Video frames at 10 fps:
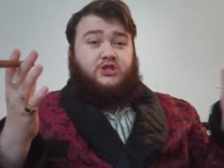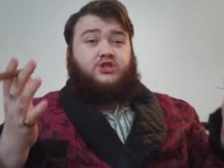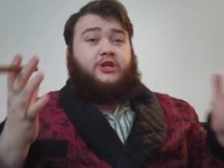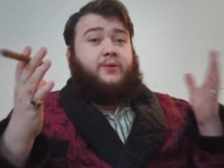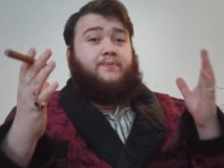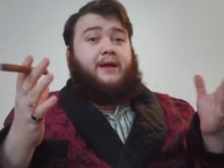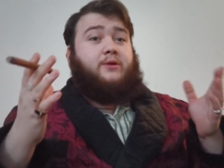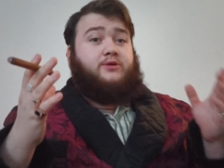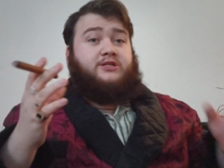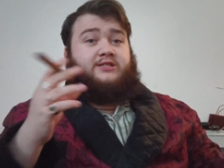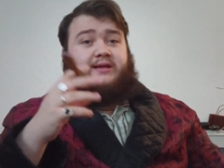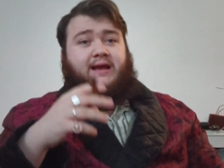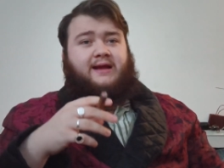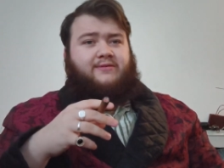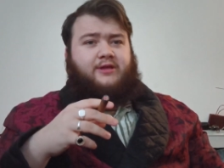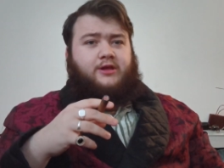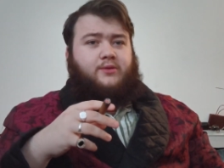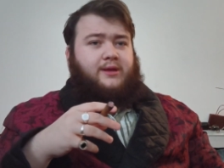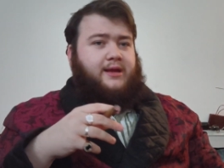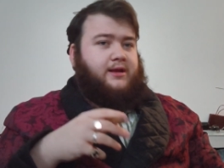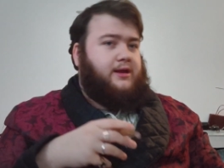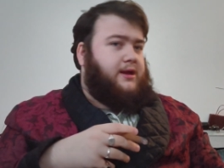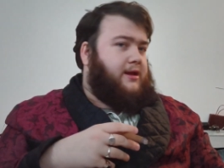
they're such a ubiquitous cigar in the UK.